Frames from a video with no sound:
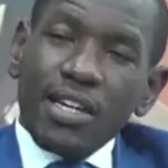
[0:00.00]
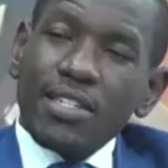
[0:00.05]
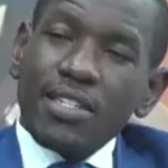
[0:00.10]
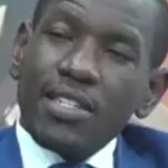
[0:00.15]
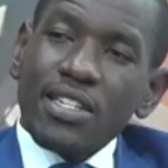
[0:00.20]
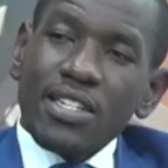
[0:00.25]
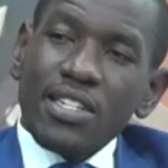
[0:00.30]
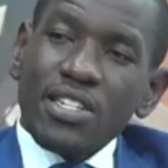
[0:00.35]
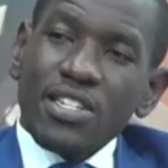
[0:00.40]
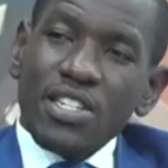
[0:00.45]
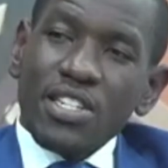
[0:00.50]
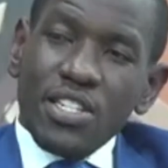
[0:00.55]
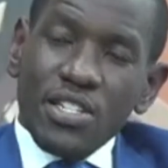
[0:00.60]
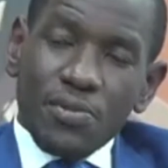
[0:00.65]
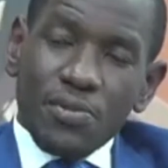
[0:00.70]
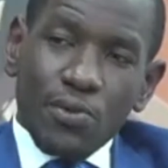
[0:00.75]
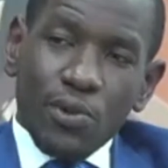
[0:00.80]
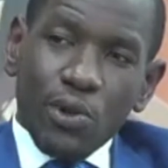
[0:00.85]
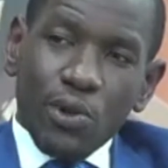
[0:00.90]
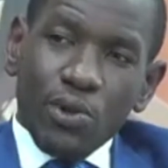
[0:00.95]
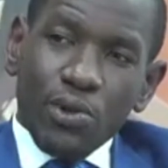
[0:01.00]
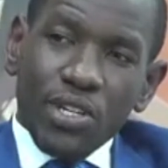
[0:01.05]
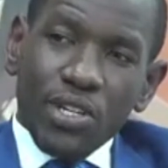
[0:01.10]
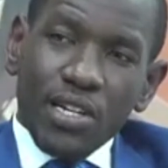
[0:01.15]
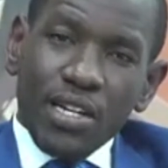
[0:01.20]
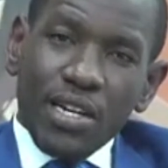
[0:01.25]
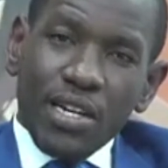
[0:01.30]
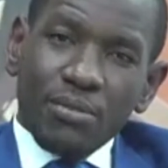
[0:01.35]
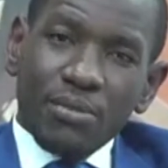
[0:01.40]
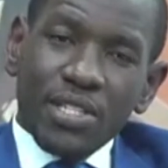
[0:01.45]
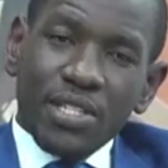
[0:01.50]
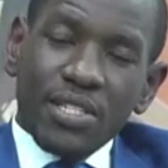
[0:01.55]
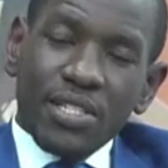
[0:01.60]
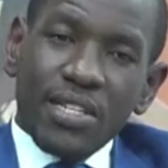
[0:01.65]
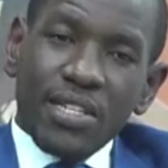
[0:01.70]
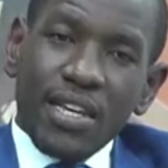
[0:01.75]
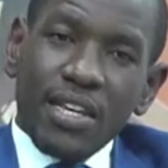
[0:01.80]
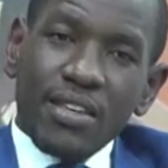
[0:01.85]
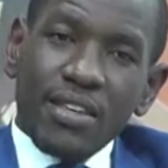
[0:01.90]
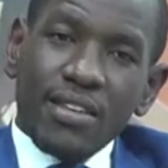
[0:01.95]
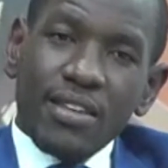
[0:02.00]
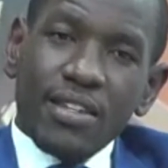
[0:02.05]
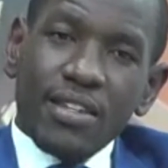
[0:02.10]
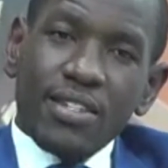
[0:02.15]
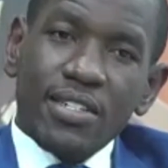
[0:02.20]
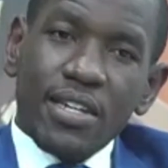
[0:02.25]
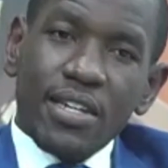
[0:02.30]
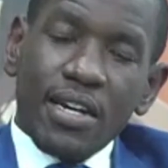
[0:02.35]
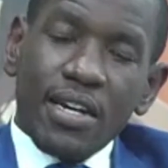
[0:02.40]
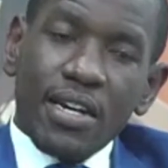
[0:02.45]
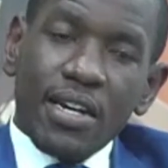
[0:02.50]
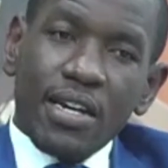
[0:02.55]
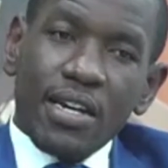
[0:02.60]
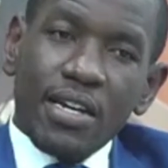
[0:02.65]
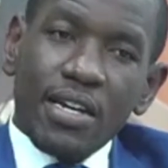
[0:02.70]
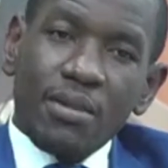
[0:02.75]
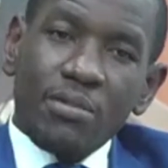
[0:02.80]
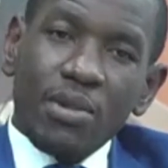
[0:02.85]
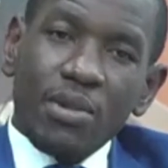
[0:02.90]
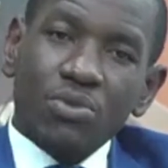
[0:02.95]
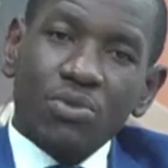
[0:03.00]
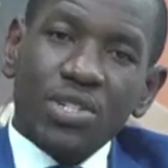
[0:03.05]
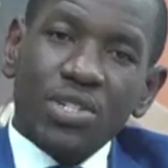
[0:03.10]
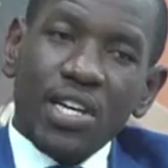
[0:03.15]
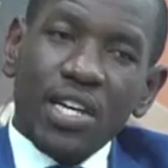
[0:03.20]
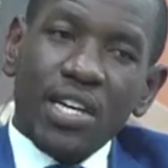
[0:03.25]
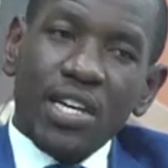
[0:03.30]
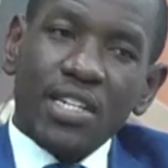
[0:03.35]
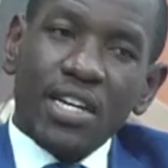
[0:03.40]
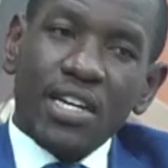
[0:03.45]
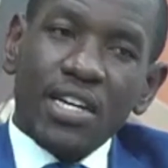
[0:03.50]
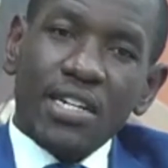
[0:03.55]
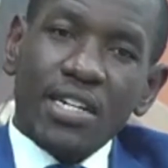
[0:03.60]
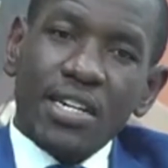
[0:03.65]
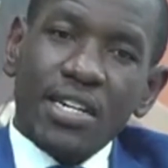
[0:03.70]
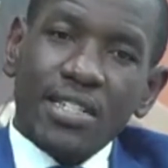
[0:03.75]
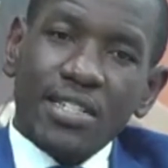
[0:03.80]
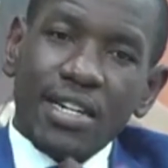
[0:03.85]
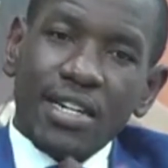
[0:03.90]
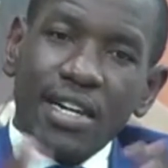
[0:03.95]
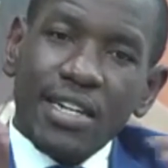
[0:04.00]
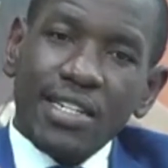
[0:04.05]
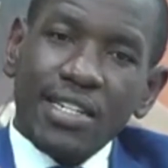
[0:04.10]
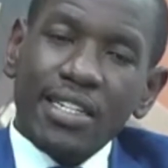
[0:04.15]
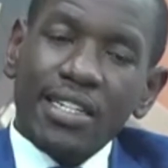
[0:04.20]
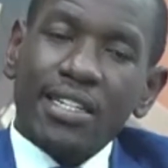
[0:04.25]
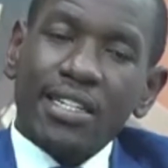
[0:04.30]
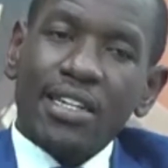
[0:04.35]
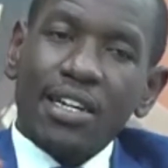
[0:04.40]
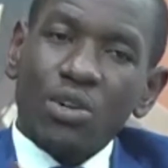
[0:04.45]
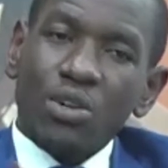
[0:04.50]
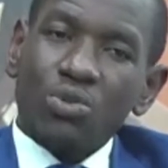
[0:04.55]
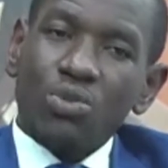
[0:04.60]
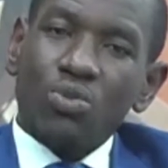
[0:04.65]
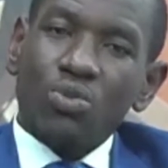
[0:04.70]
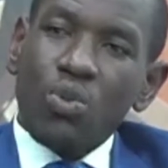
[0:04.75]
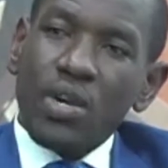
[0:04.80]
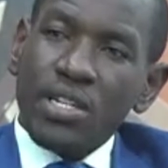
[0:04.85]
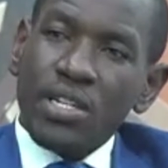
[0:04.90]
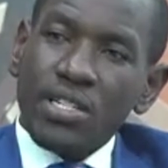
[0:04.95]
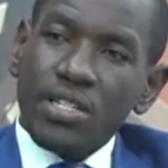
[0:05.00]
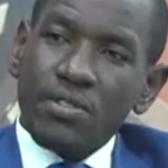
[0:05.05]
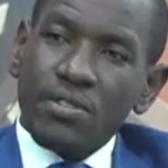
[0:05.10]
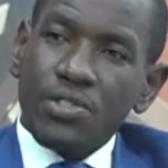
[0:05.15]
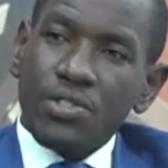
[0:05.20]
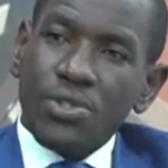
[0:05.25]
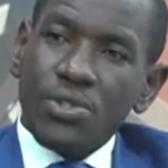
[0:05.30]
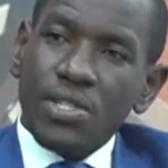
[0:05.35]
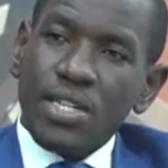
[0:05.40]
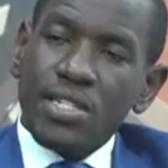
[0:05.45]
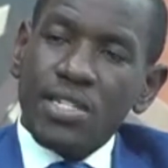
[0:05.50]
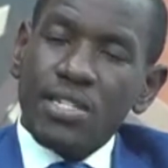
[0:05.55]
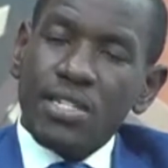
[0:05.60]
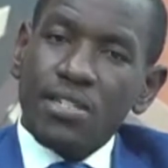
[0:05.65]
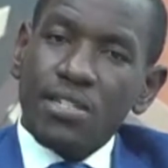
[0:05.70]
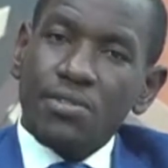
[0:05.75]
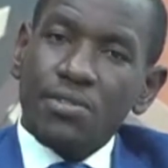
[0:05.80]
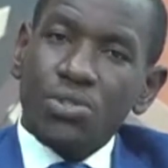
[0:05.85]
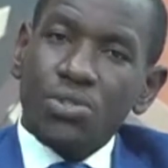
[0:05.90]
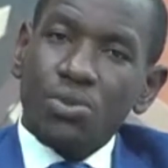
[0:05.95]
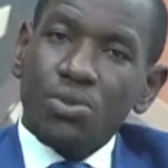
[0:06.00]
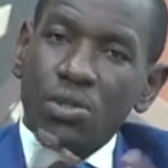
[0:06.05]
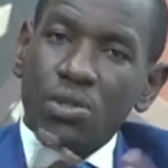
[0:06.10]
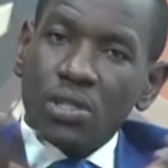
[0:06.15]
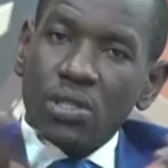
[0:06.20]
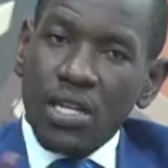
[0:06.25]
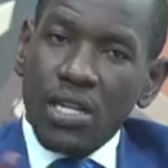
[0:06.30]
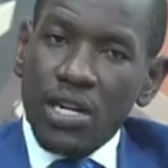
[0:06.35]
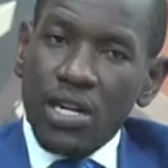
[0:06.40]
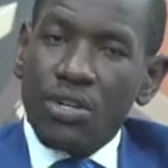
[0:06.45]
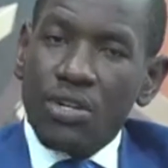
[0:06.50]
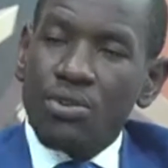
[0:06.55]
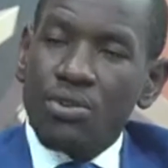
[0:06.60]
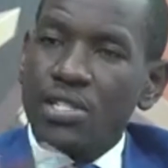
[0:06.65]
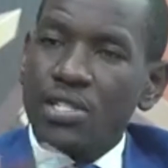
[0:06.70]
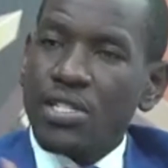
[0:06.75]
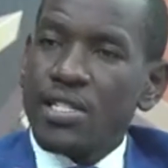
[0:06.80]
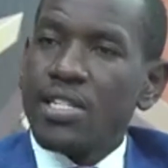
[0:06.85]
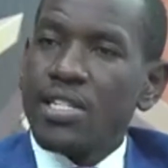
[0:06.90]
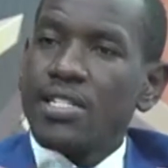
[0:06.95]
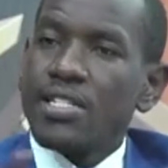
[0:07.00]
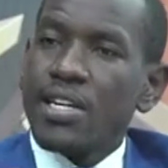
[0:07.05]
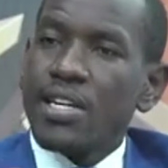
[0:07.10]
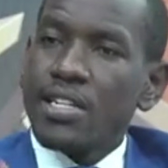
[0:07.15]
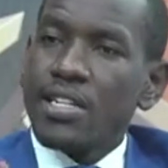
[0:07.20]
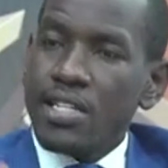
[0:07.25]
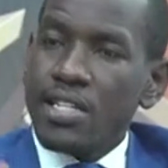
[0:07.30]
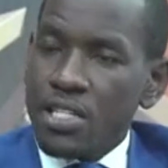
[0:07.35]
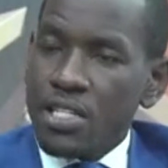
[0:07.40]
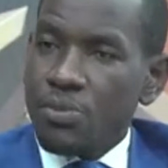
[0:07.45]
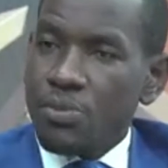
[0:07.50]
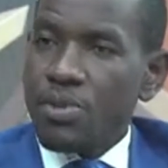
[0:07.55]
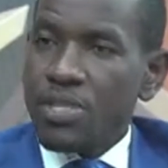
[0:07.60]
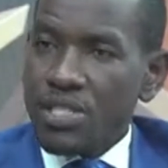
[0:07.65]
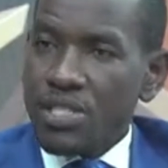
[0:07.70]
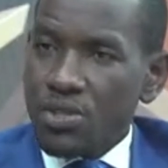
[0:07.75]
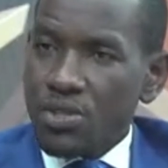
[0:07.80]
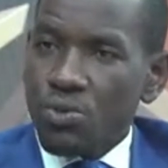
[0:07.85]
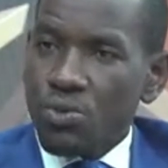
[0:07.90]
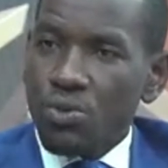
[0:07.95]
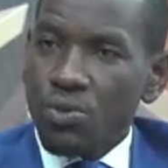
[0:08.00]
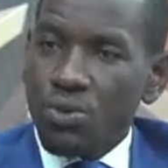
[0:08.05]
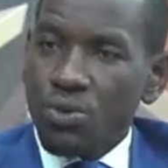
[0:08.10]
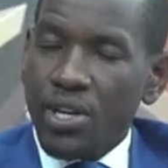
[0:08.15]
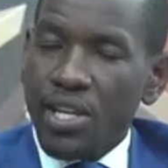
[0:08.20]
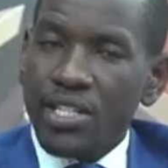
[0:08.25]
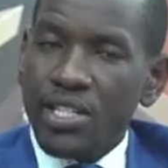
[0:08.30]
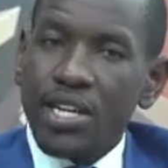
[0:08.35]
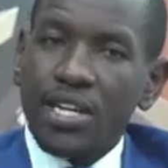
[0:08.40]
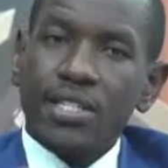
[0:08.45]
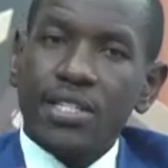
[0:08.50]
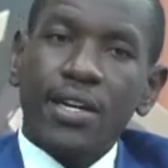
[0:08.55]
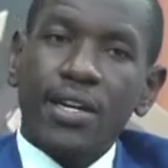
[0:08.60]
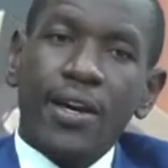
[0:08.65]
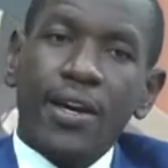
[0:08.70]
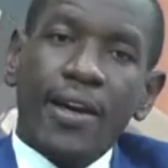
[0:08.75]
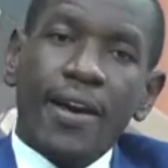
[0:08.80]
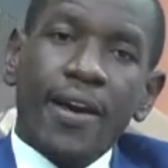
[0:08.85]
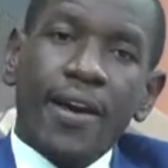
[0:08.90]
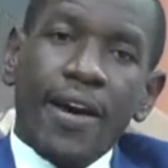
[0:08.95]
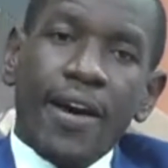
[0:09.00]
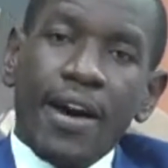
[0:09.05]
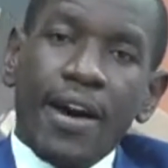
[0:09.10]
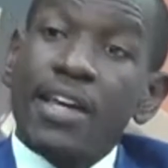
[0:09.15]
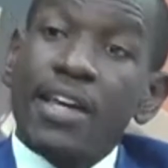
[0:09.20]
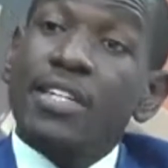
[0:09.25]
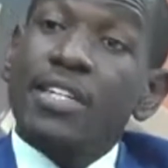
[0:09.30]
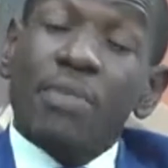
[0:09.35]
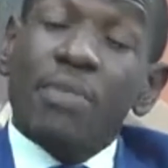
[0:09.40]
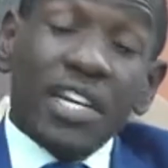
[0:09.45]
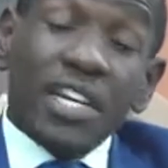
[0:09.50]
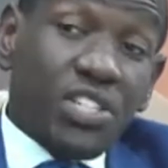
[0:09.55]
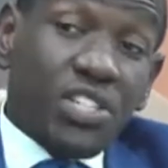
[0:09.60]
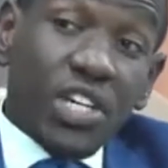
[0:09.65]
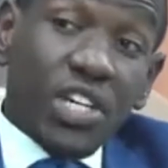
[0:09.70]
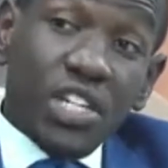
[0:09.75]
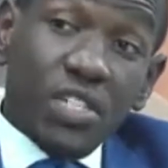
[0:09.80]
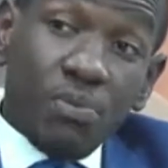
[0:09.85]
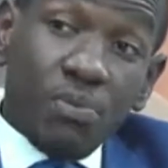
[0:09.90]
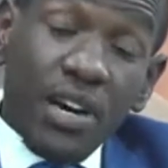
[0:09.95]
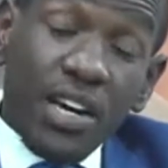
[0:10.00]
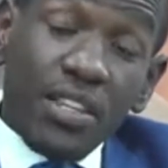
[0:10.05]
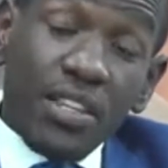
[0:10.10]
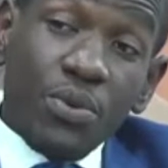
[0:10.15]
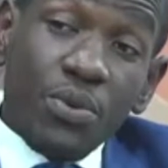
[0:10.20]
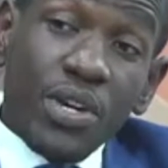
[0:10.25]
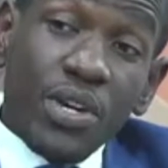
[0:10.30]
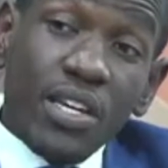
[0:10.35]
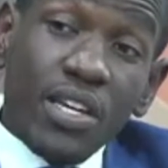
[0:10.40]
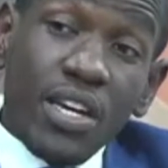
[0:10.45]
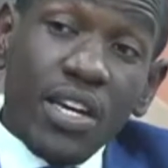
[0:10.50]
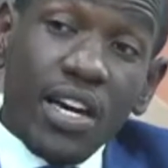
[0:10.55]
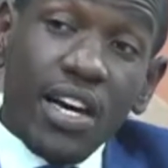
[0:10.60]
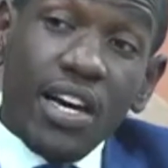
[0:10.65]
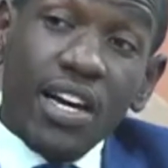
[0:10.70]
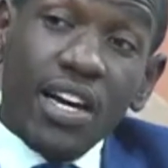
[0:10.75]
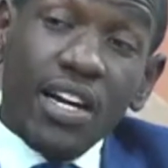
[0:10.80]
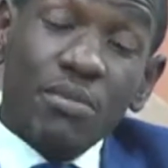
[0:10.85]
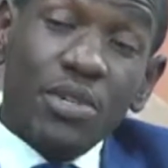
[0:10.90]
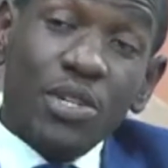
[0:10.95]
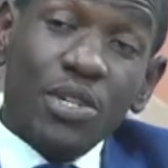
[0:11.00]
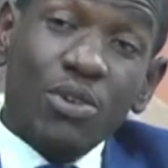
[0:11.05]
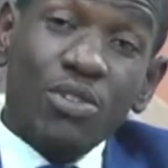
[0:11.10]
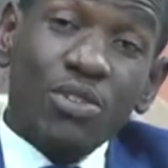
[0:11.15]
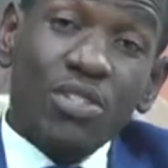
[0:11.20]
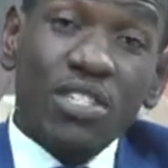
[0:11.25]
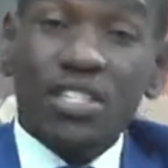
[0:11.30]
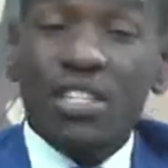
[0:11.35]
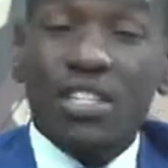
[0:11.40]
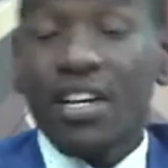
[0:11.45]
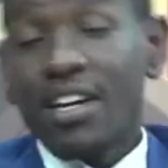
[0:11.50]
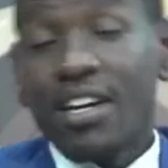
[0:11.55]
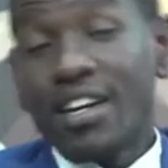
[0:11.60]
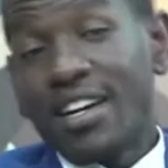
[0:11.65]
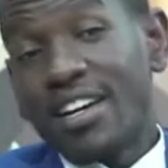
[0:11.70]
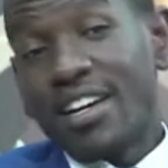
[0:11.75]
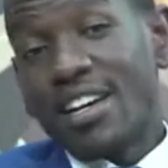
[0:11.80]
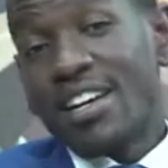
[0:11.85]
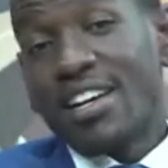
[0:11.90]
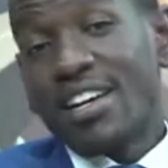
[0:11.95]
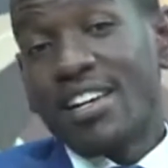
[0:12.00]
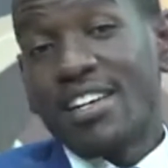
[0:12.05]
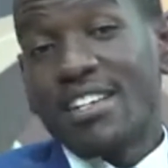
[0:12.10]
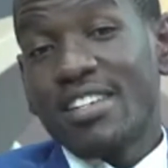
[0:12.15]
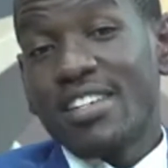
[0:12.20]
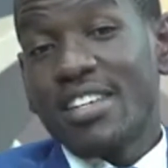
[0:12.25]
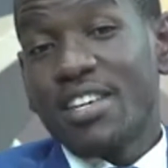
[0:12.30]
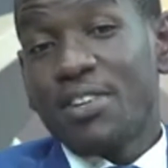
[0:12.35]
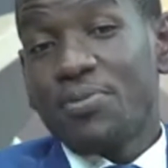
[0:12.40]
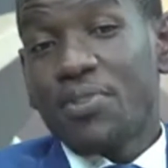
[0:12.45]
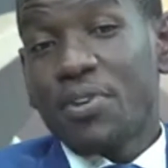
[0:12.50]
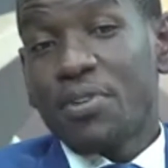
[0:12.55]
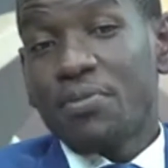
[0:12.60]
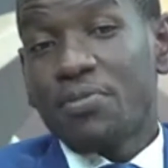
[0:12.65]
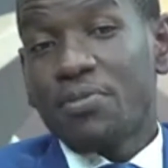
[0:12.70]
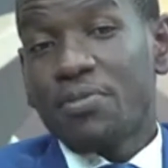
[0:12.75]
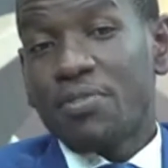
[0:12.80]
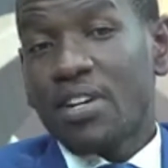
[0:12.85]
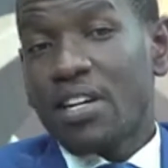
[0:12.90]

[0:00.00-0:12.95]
that is his following. Mm-hmm. I'm just saying that Mount Kenya rally around one individual. That individual, coincidentally, is President Uhuru Kenyatta. It might change, by the way, because if